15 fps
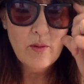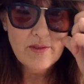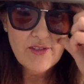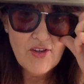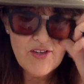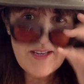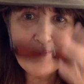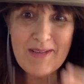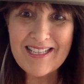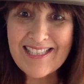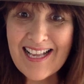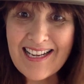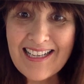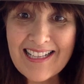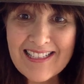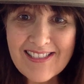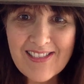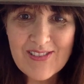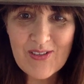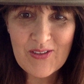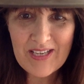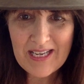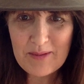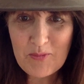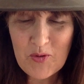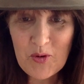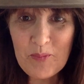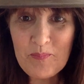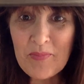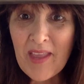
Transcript: don't need my sunglasses on anymore.